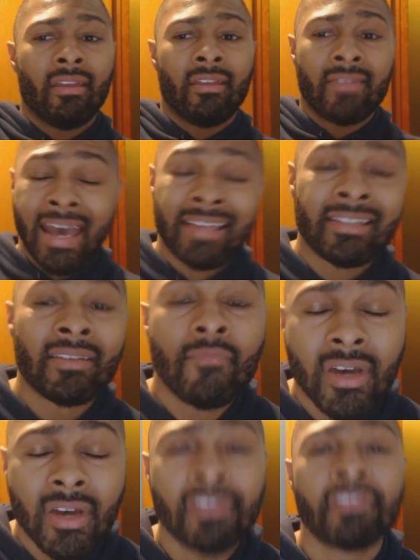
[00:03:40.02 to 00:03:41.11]
That's a
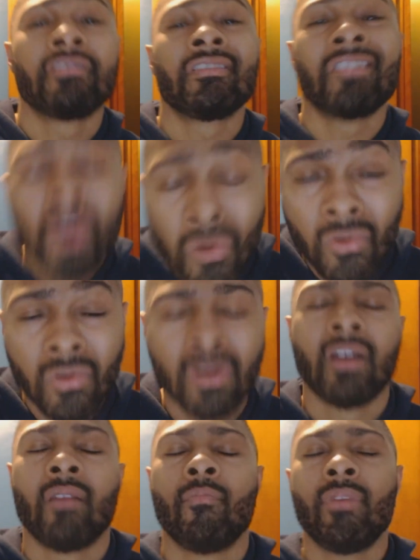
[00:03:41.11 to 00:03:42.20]
myth too,
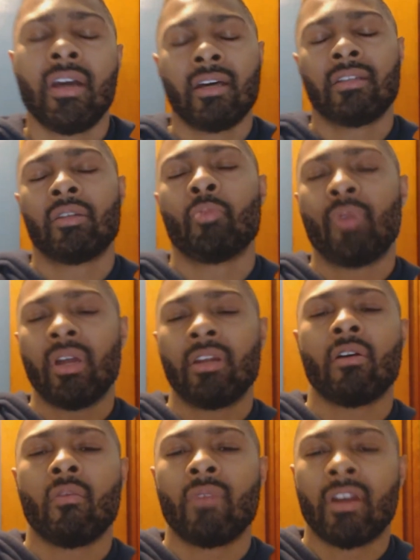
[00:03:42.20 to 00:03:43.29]
because depending
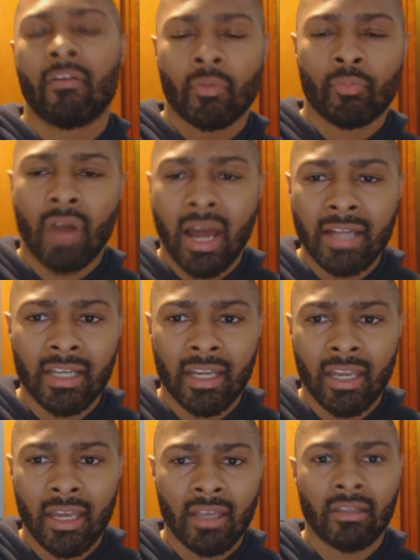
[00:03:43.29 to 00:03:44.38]
on whatever
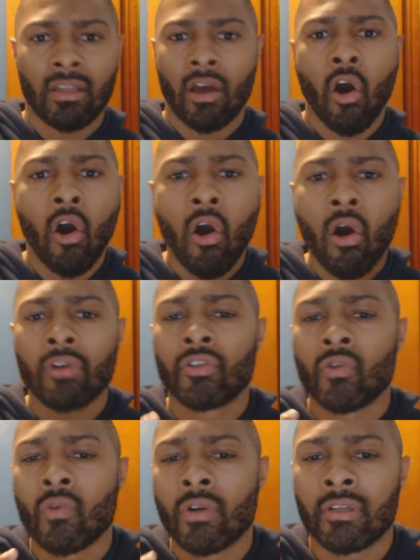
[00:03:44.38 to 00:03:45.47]
project is, all
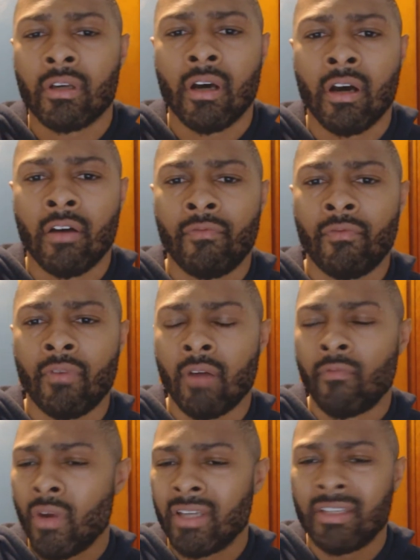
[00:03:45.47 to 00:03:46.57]
sorts of
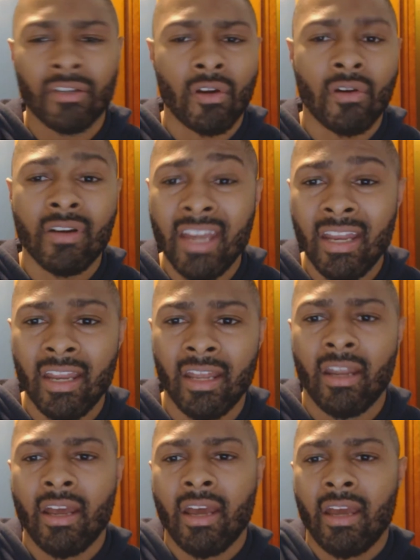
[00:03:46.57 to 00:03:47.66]
voices are
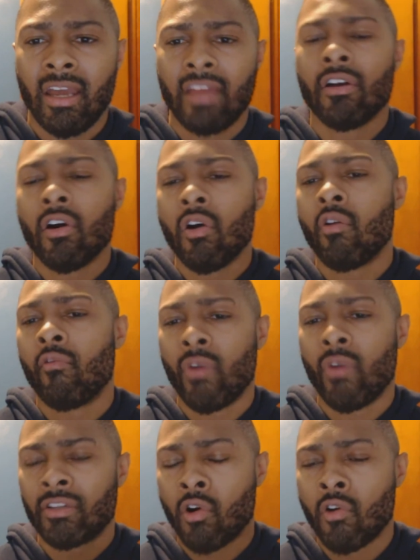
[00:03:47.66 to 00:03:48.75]
needed in the whole
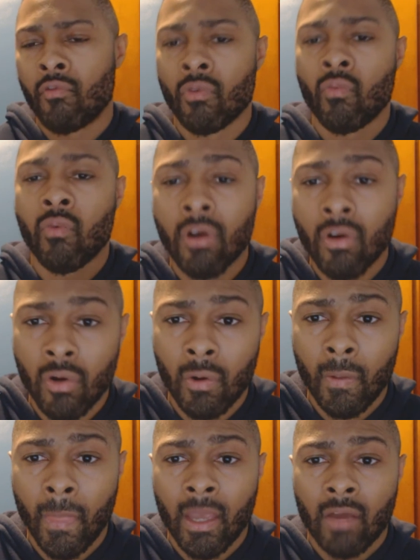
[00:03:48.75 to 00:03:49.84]
voiceover world,
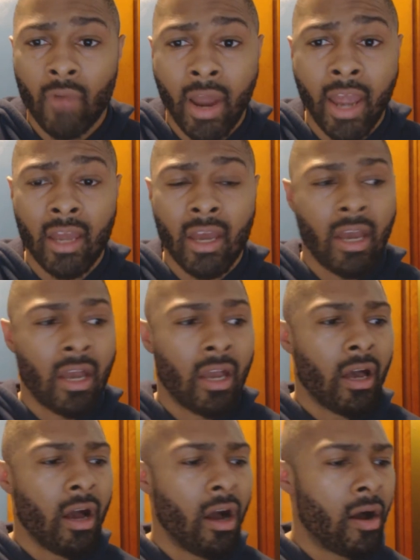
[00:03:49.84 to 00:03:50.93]
right?
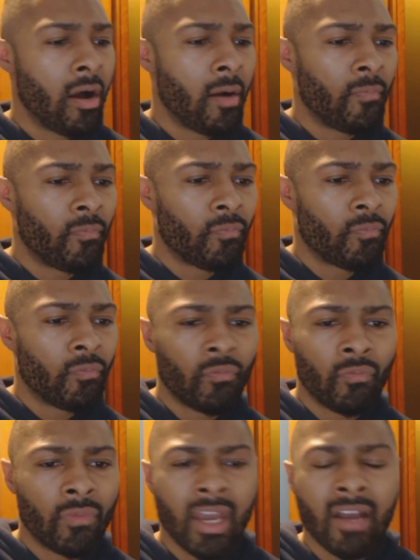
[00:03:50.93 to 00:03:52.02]
Um,
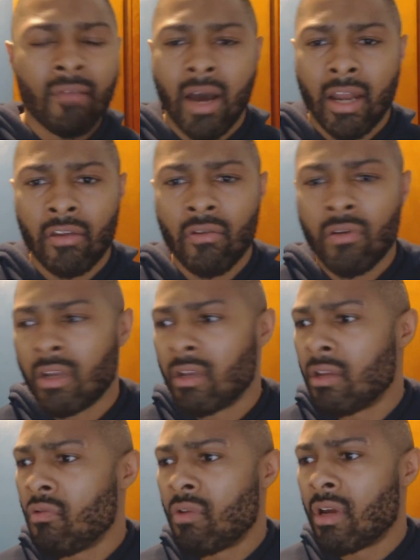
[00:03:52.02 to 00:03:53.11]
think about it. You can
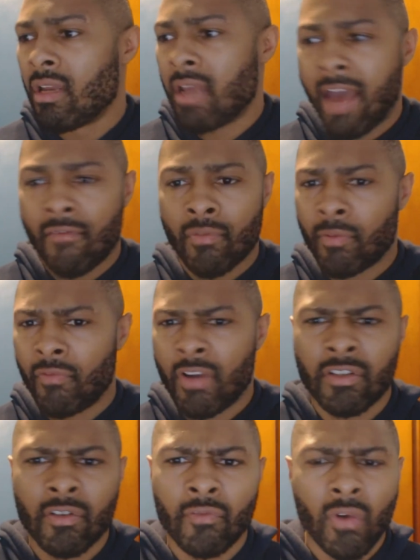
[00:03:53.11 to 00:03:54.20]
you can have a
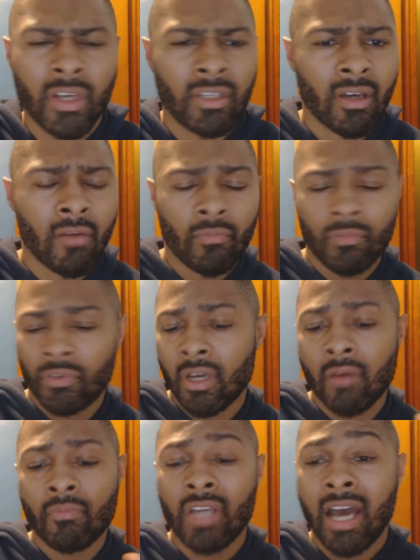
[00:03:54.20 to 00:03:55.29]
professional voice. Some
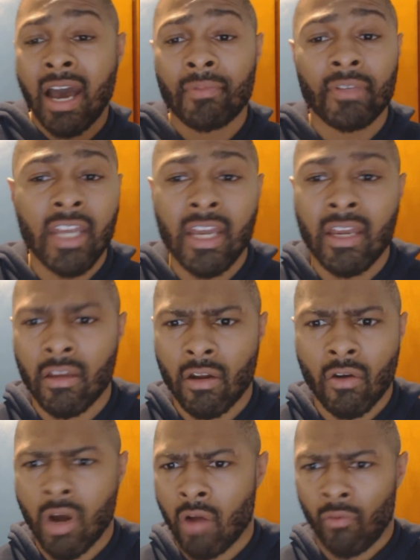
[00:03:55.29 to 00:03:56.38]
some jobs need, you
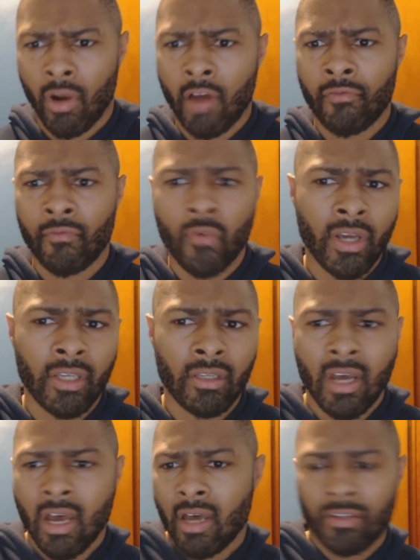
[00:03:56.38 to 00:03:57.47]
know, a rough voice.
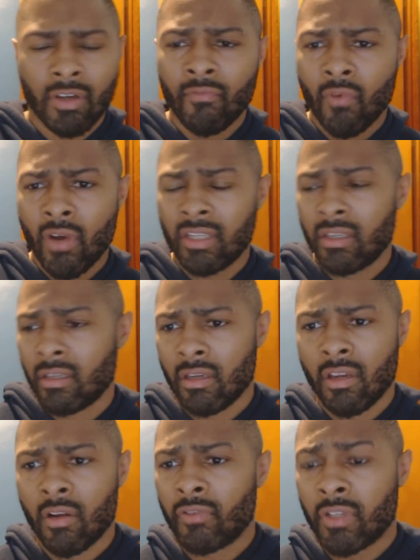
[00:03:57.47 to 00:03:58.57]
Some voice,
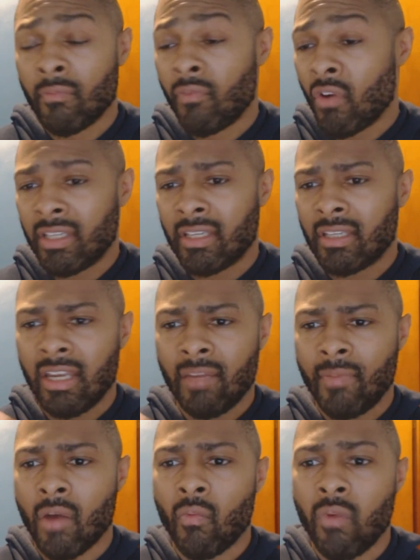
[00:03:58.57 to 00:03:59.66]
you know, some voices need to
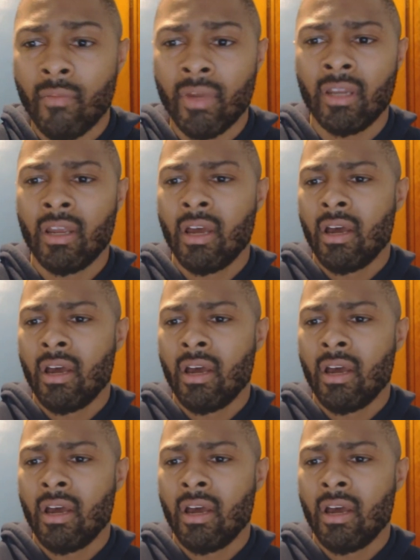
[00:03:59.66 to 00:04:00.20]
be a woman.